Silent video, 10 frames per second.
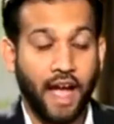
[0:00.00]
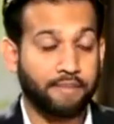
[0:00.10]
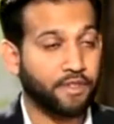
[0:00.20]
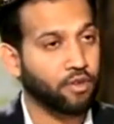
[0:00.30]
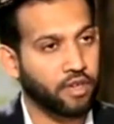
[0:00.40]

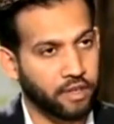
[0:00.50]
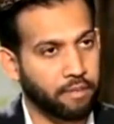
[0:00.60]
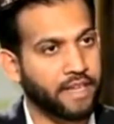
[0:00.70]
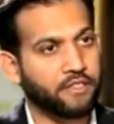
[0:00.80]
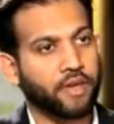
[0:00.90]
Absolutely. The
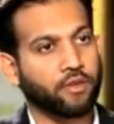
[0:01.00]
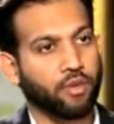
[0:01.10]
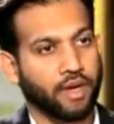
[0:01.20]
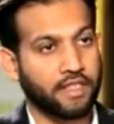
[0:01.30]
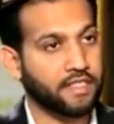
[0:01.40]
best way
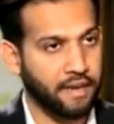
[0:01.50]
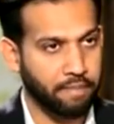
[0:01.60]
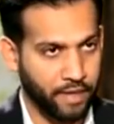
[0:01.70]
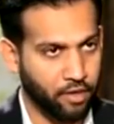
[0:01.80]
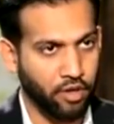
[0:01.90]
to
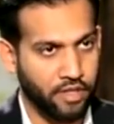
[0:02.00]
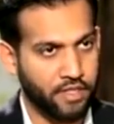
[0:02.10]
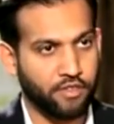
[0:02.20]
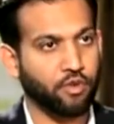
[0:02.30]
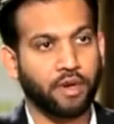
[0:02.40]
understand
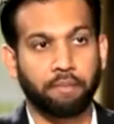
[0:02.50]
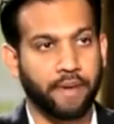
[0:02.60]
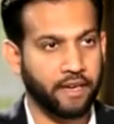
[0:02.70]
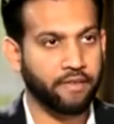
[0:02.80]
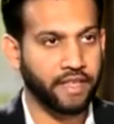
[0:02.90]
Bitcoins is to
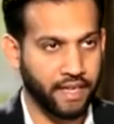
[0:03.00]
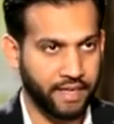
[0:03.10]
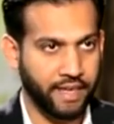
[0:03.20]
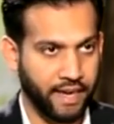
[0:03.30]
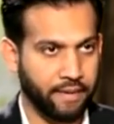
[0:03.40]
compare it with the
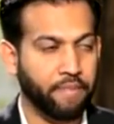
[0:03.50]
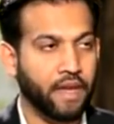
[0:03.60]
Internet.